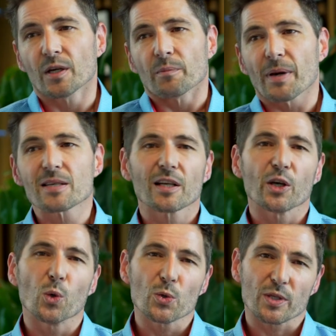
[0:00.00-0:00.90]
Basically, a
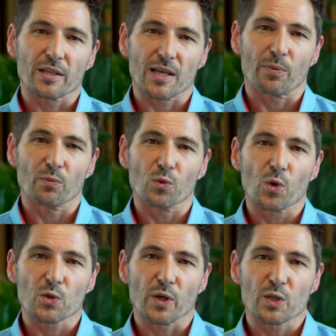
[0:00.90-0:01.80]
horse gets up and
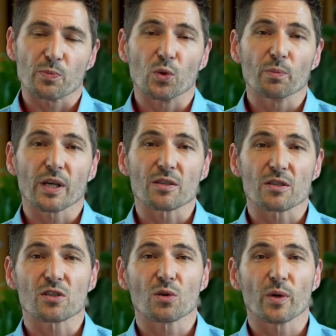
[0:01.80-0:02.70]
walks when it's born because it's
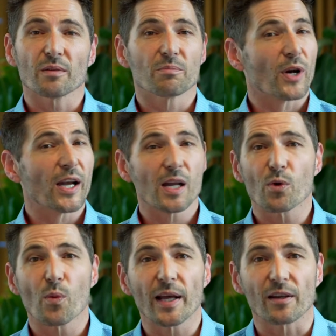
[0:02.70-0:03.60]
doing brain number
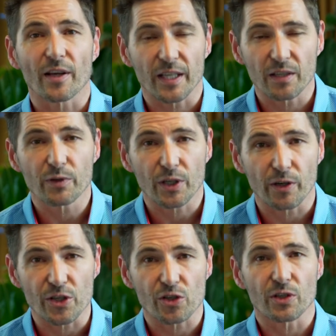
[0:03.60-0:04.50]
1, like every
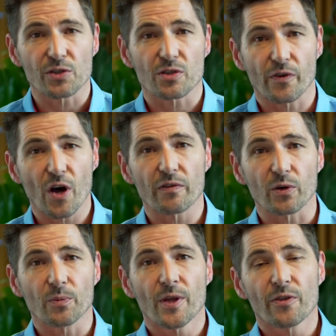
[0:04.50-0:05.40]
creature is,
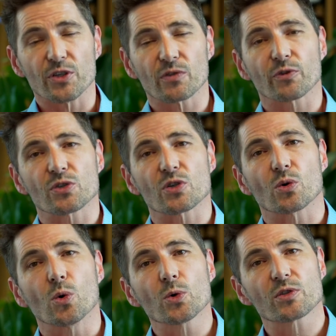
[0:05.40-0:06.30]
survival. The difference is a
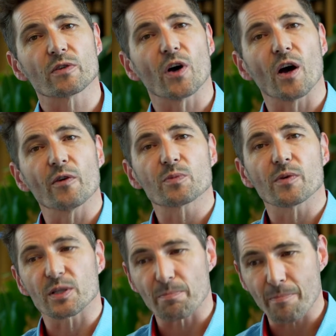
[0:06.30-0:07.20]
horse survives,
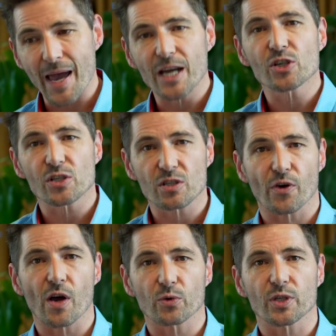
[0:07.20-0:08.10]
its major
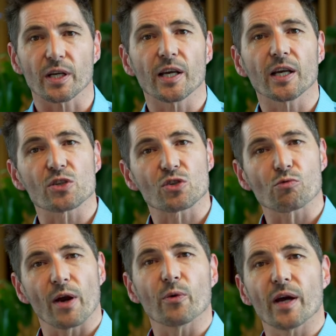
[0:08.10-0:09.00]
survival technique is to
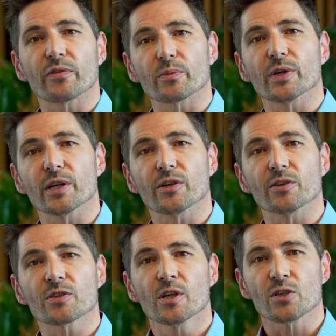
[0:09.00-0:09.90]
run away from
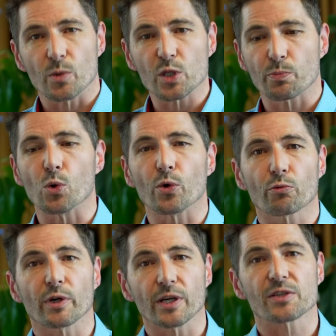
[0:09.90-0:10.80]
predators. So it's born
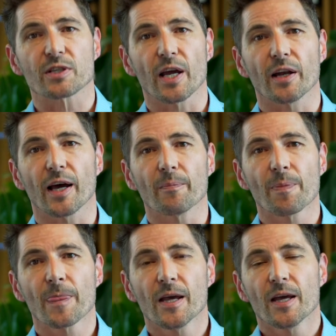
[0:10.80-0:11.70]
ready to stand up.
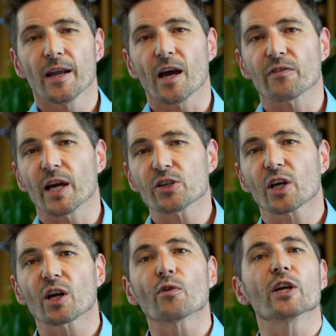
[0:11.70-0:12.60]
Now, if nature
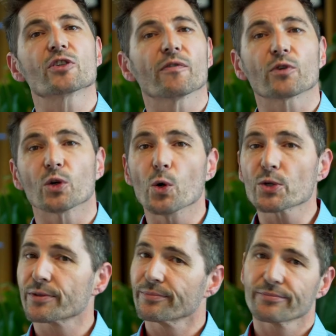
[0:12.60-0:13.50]
can arrange that for a
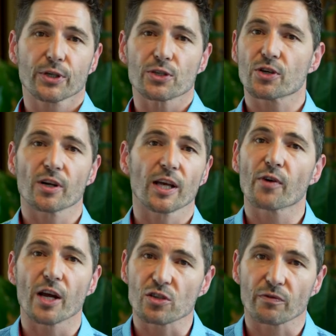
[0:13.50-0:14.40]
horse, it could certainly
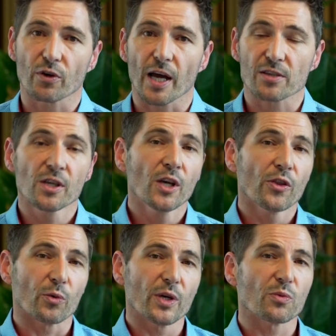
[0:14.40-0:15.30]
arrange it for us.
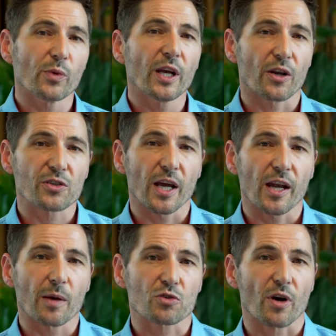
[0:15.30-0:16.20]
The reason we don't stand
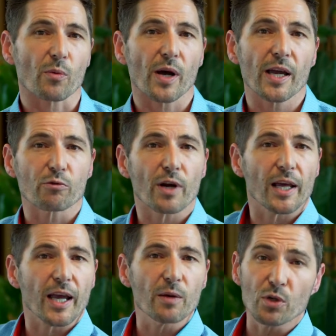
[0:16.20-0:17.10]
up straight away and
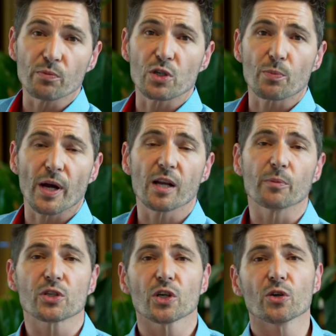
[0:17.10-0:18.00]
relegate movement to brain number
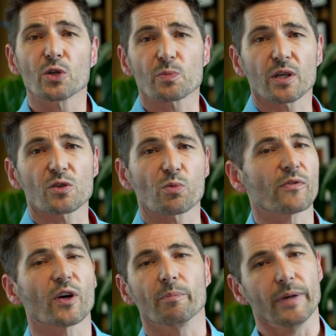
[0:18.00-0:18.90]
2 is because we've
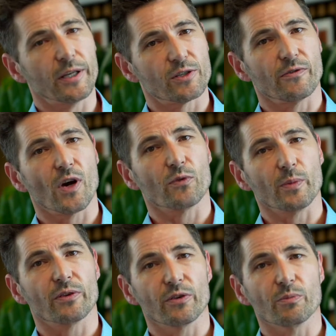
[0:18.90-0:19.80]
got a better survival
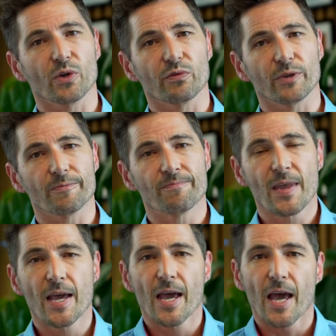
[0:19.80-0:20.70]
method than movement.
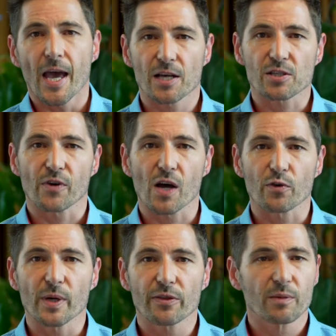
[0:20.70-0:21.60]
Our survival
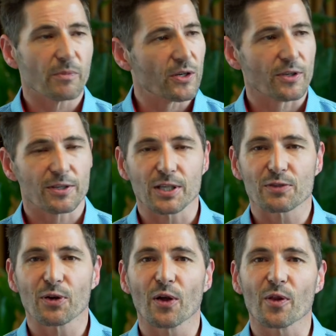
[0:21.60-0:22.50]
method, most
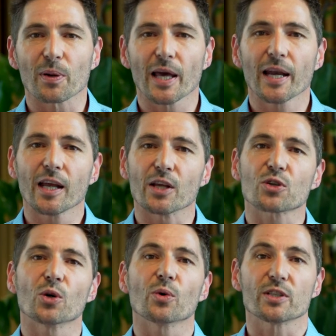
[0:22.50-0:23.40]
successful on the planet, it's
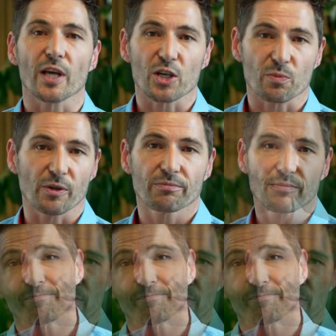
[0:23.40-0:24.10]
called attachment.